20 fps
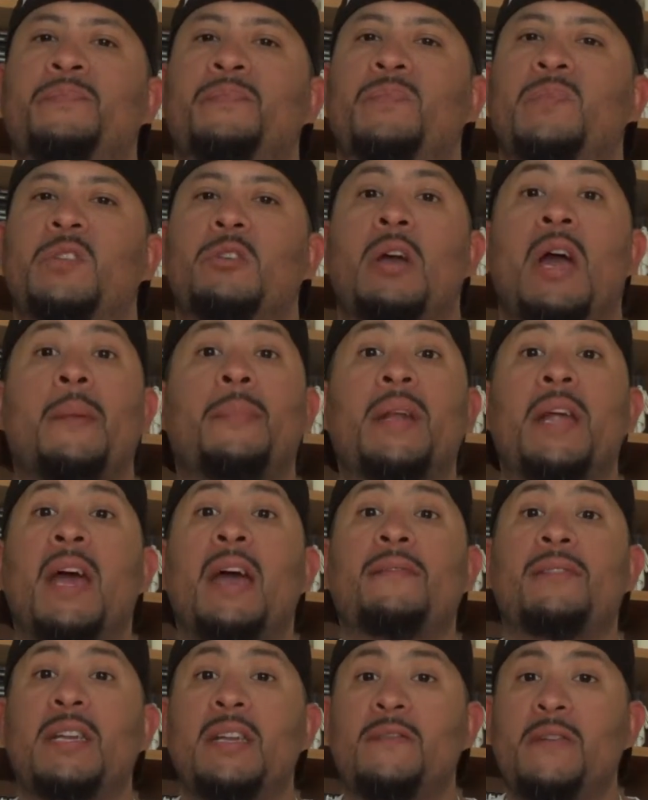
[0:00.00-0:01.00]
do you happen to
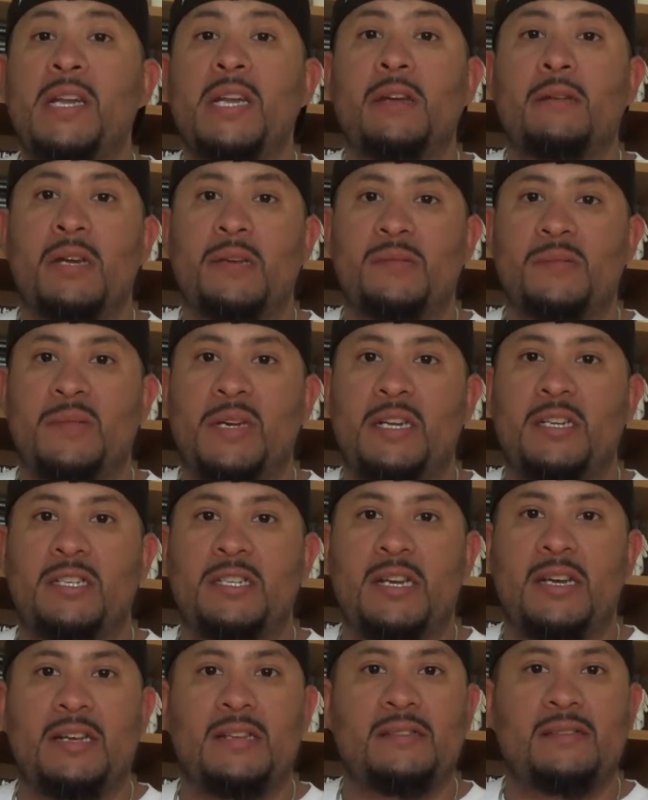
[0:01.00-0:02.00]
have any video games by any
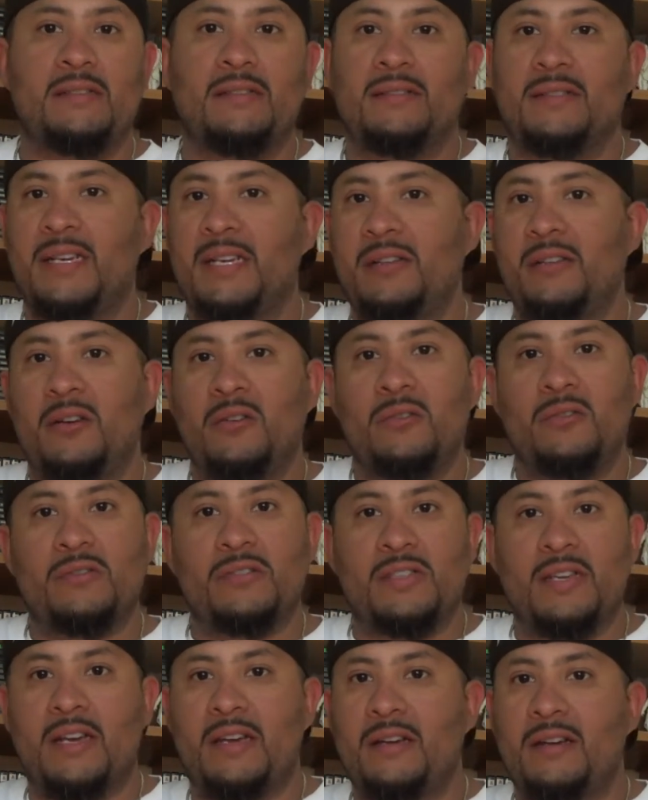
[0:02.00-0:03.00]
chance? Nintendo,
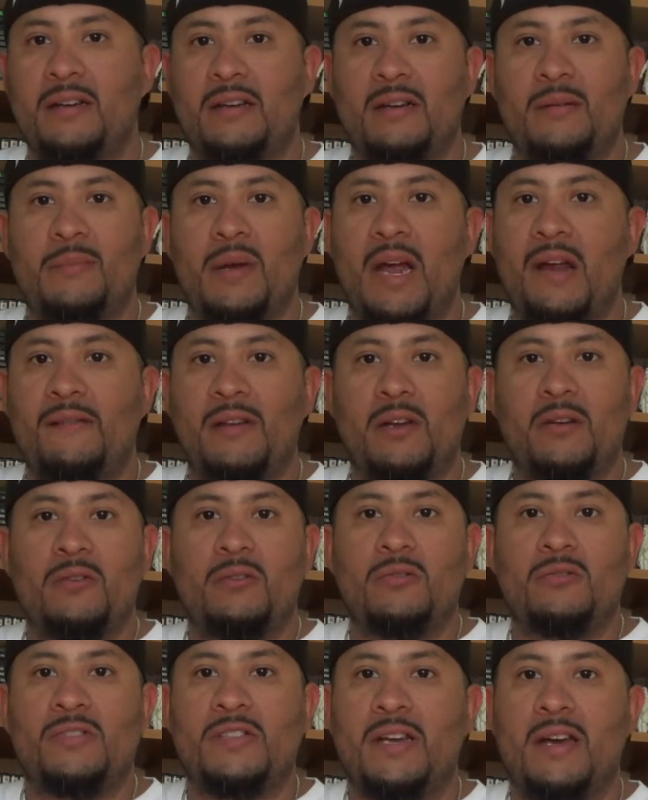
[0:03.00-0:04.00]
Sega,
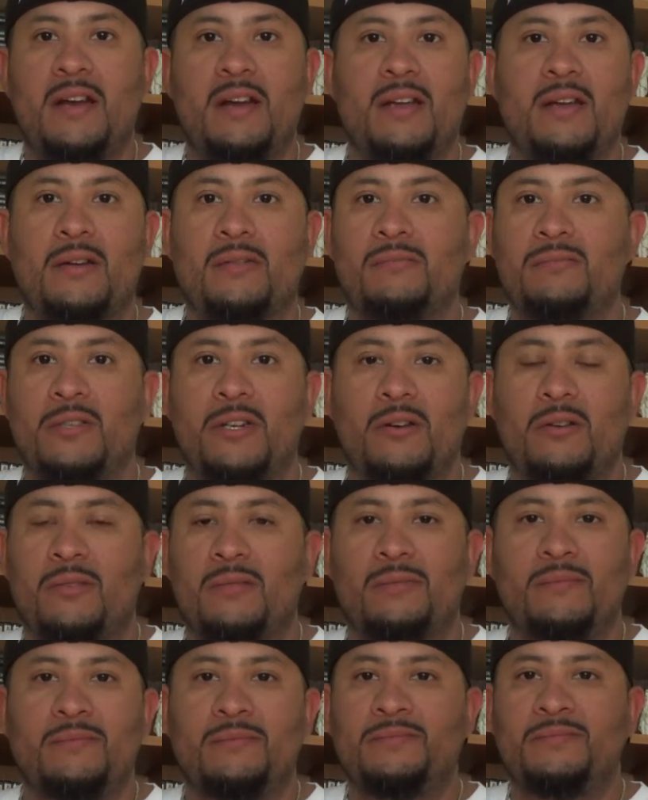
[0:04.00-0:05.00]
Mario, Sonic, you
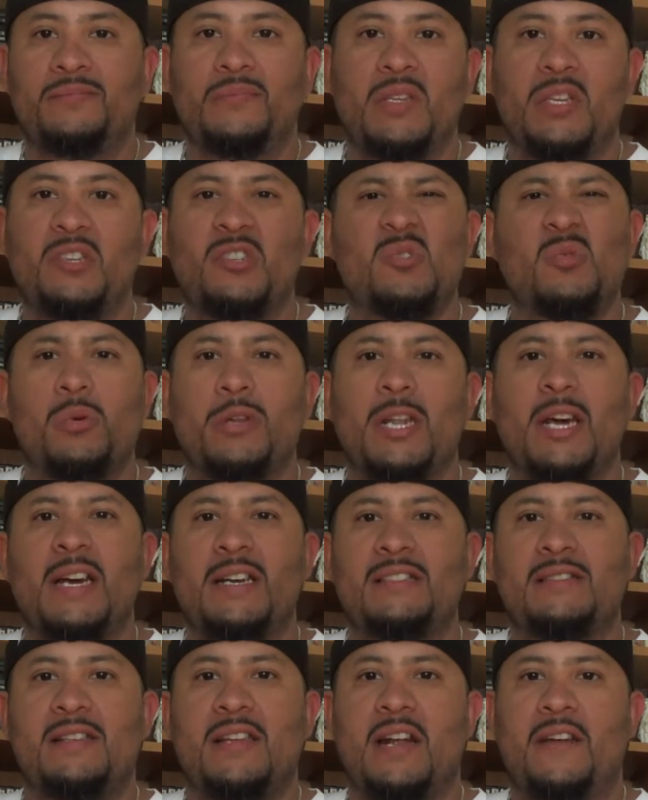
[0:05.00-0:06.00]
know, the usual
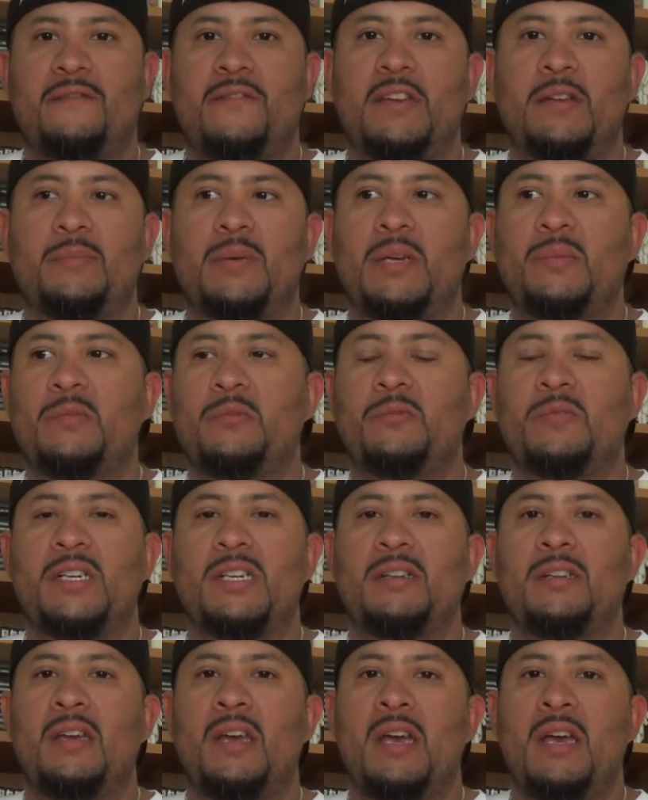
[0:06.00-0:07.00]
lines that I feed people
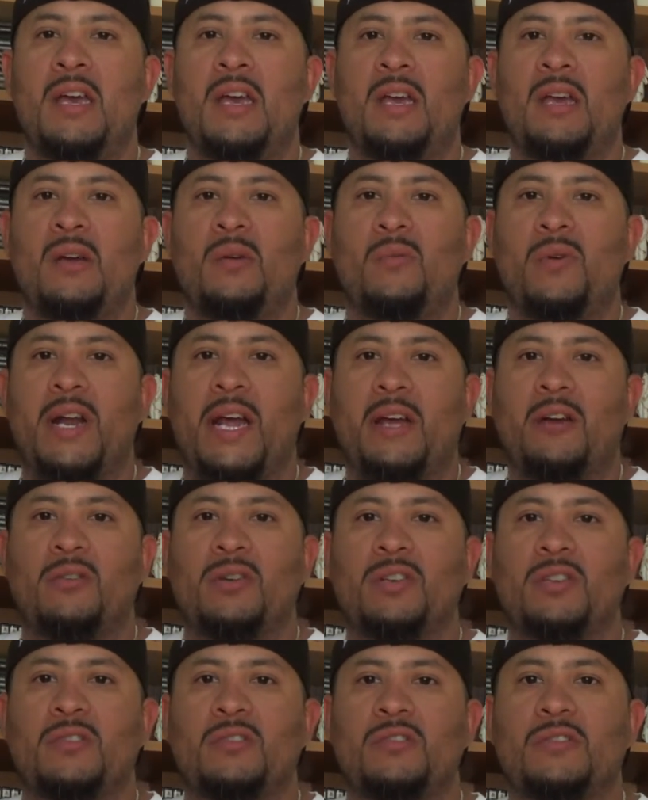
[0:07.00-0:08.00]
when I go
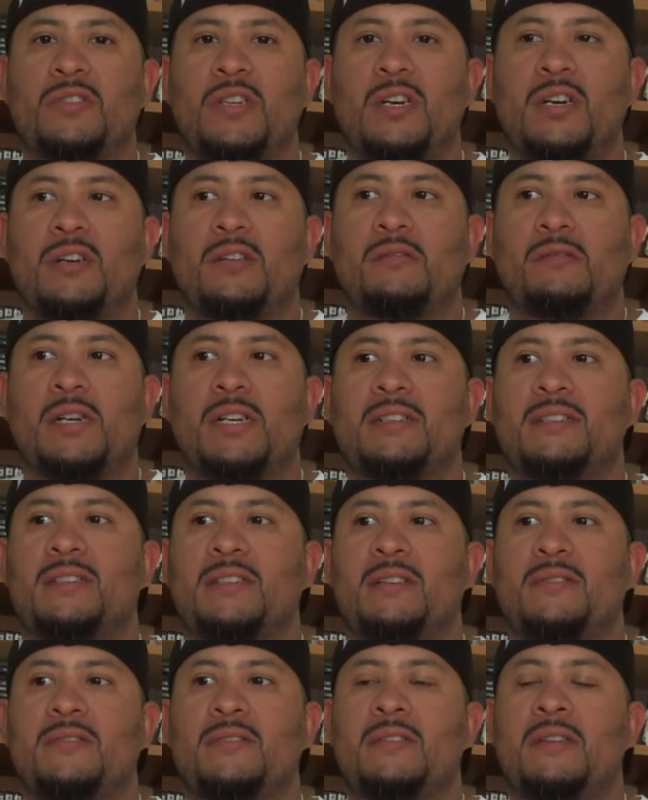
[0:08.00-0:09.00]
to those garage
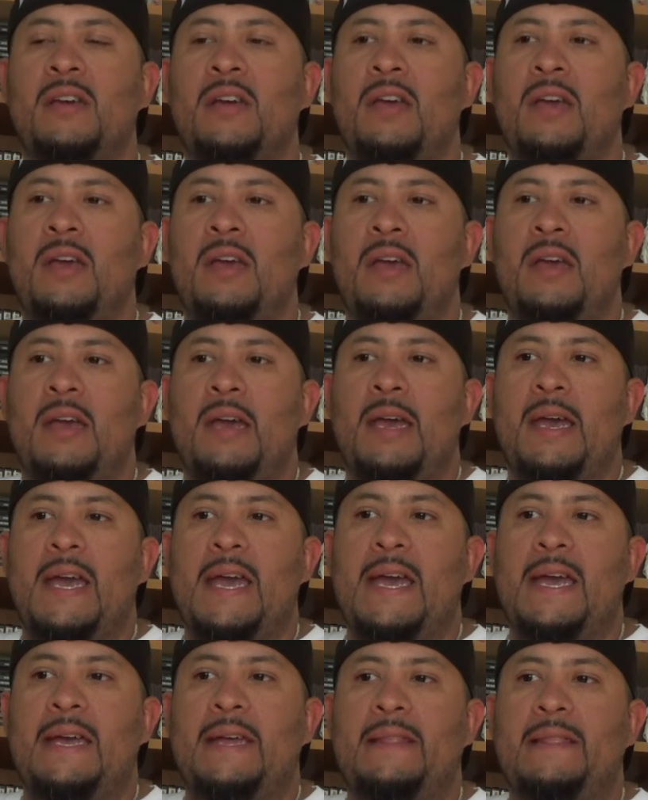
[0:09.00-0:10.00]
sales.
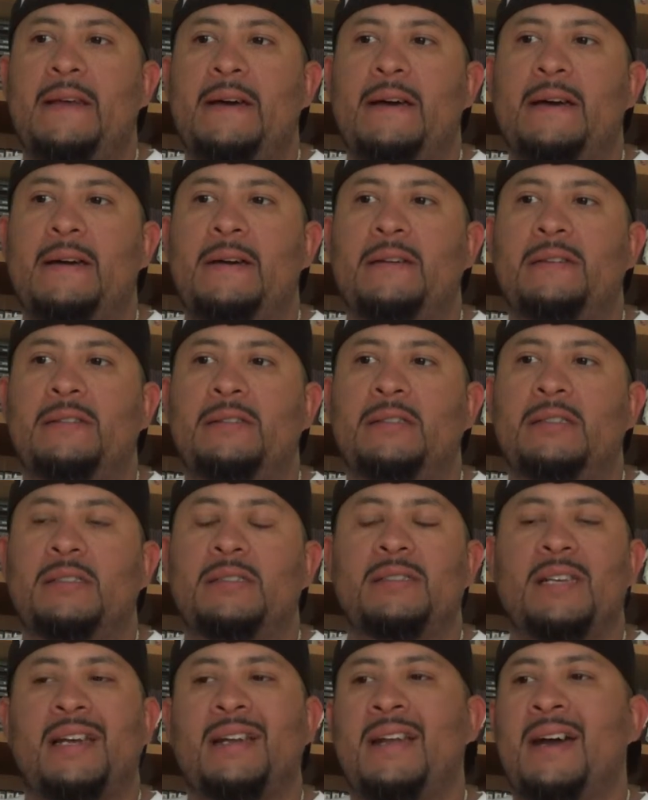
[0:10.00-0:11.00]
And
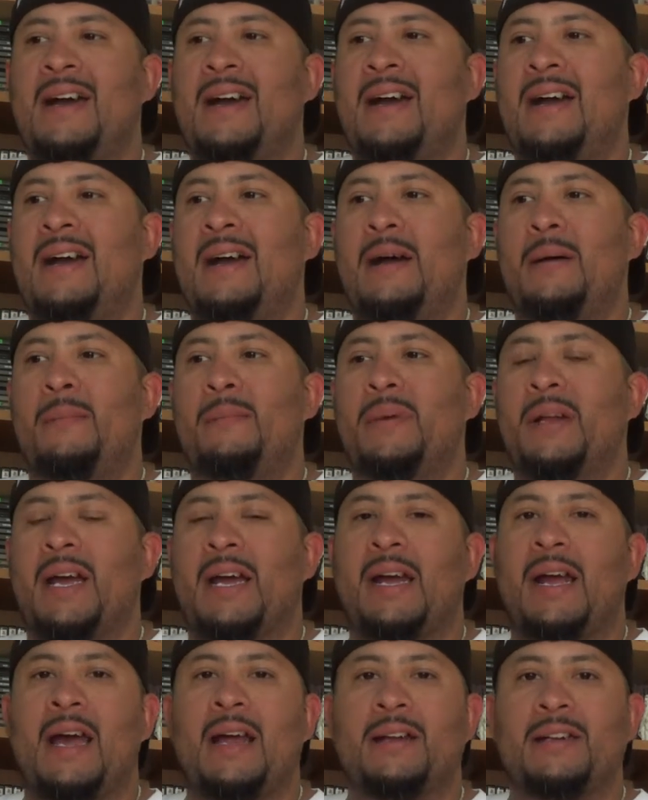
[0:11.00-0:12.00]
he's like, nah, but
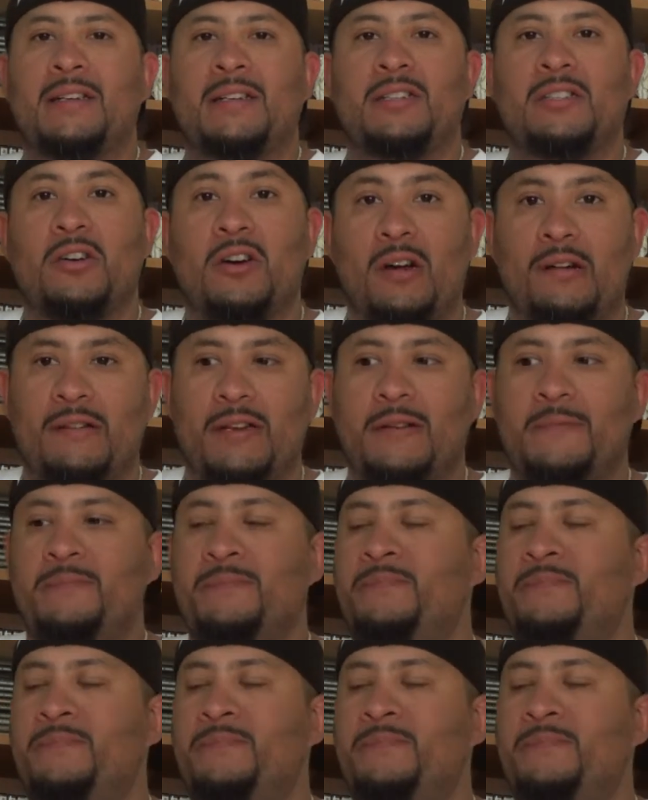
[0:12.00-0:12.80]
I got an Atari.